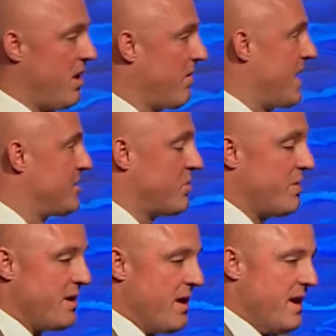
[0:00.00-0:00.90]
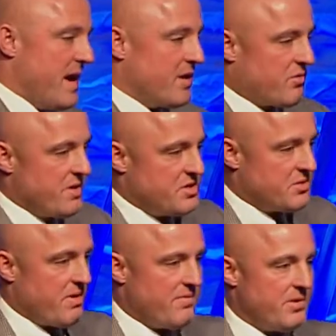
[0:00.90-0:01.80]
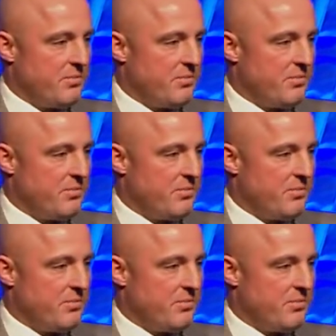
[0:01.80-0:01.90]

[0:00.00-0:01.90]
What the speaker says: All right, so we increased the revenue.